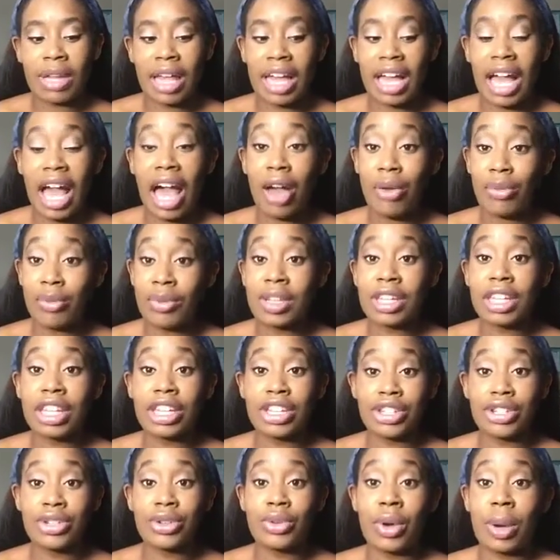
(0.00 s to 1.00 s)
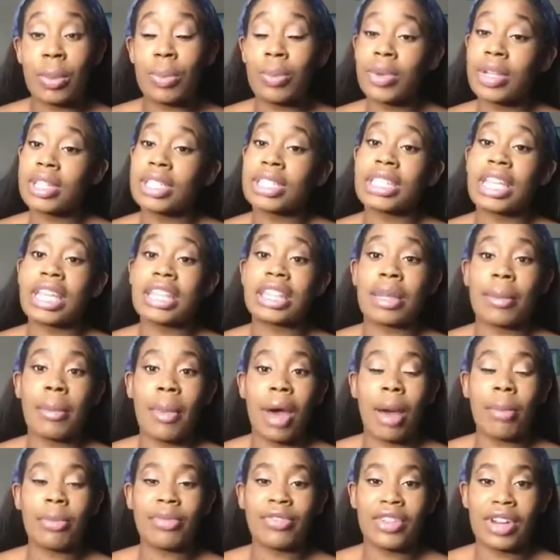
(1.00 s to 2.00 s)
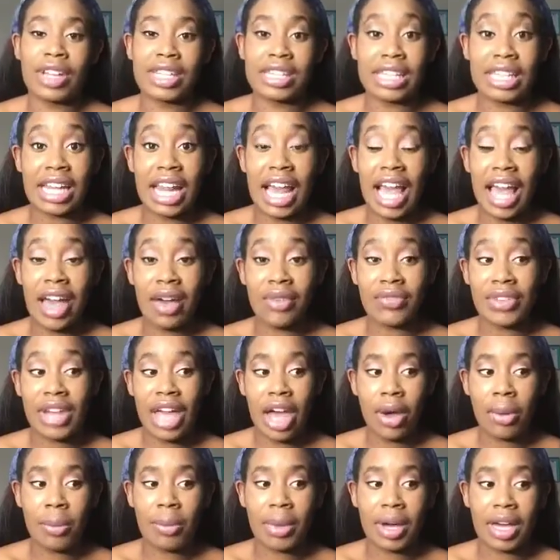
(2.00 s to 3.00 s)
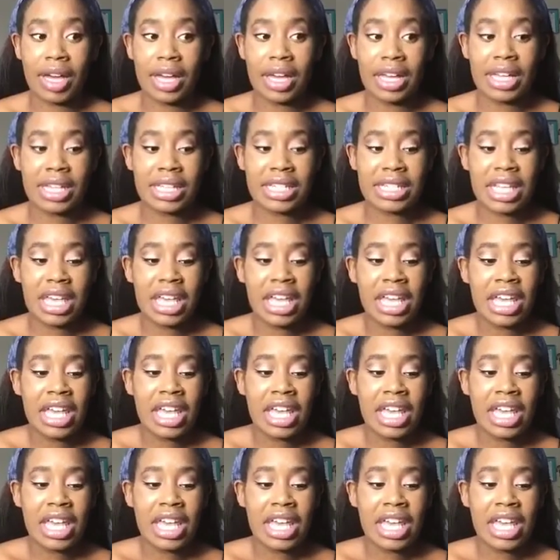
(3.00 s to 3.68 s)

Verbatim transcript: Like, I really do appreciate the mom friends that I have now because